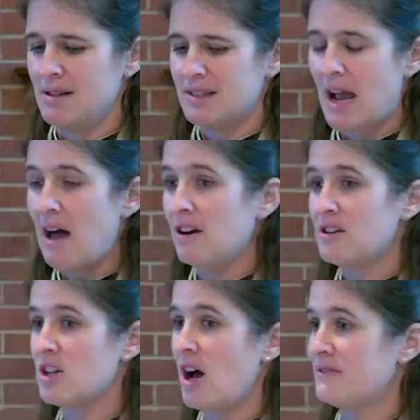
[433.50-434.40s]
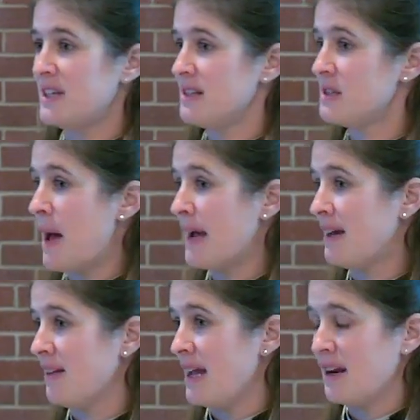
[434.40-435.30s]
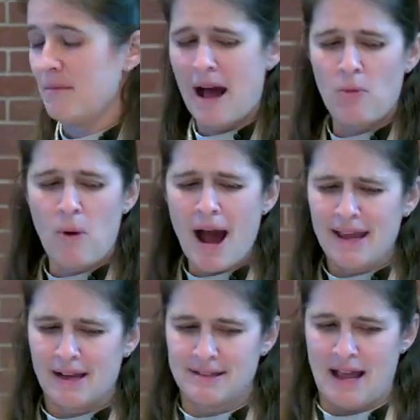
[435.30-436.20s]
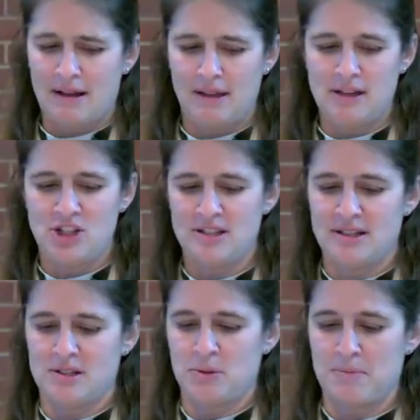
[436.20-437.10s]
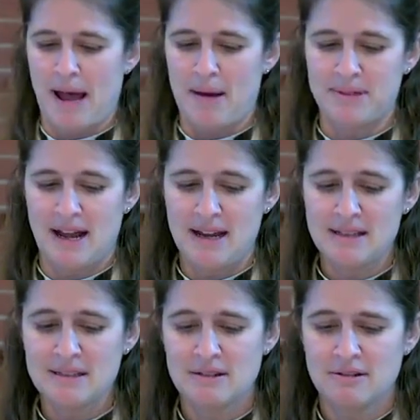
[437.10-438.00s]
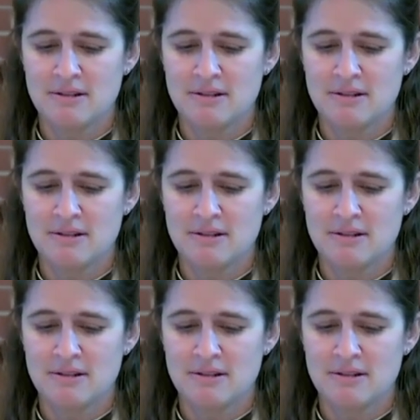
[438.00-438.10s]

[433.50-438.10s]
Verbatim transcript: Scholars often speculate about why exactly Jesus was baptized.